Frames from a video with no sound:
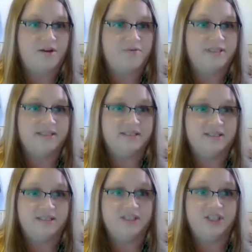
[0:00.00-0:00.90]
and
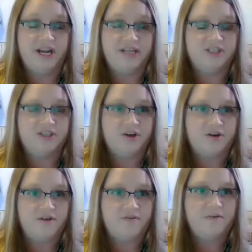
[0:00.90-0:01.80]
resistance to change and
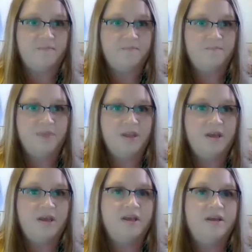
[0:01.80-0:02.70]
turnover.
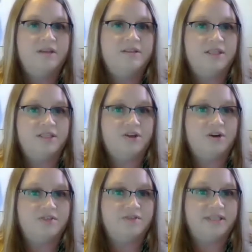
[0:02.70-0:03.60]

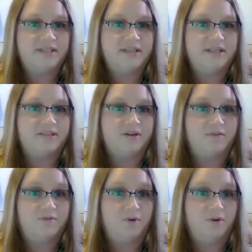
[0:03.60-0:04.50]
Discharge facilities
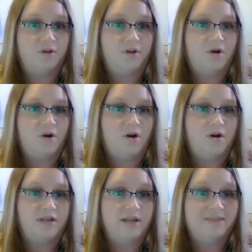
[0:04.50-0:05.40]
are full or
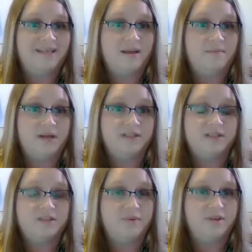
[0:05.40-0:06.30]
are limiting
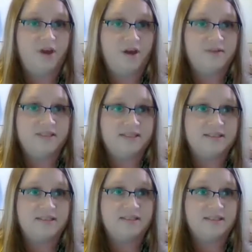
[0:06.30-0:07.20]
admissions when the COVID
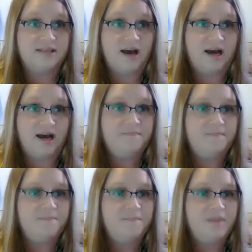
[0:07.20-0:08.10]
census is high.
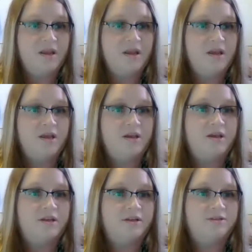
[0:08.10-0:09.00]

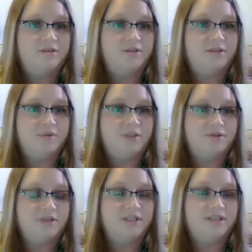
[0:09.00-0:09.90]
Due to
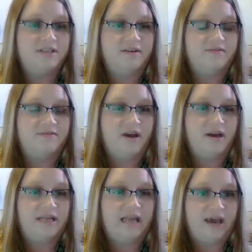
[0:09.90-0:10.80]
restrictions of
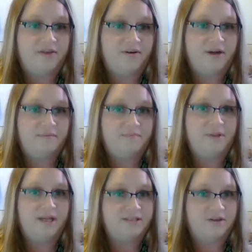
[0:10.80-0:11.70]
gathering
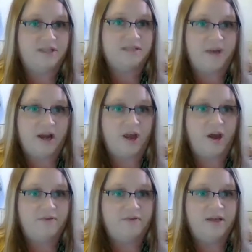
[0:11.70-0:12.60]
placed on us by
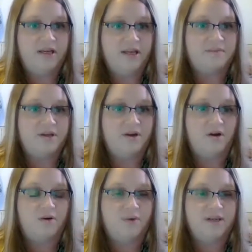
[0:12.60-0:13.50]
COVID,
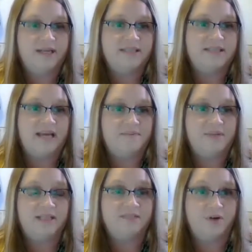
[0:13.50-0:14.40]
MDR would need to take
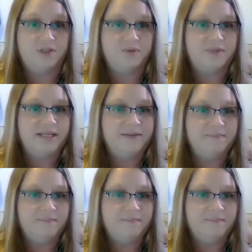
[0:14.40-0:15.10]
place virtually.